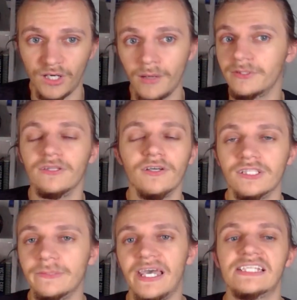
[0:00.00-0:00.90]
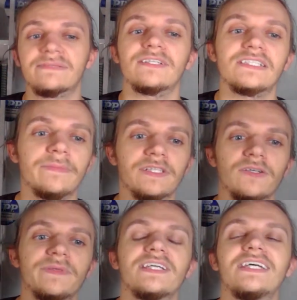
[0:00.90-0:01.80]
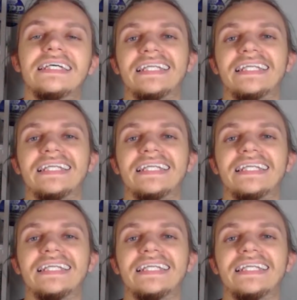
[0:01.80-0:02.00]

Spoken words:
probably look at the basketball team a little bit.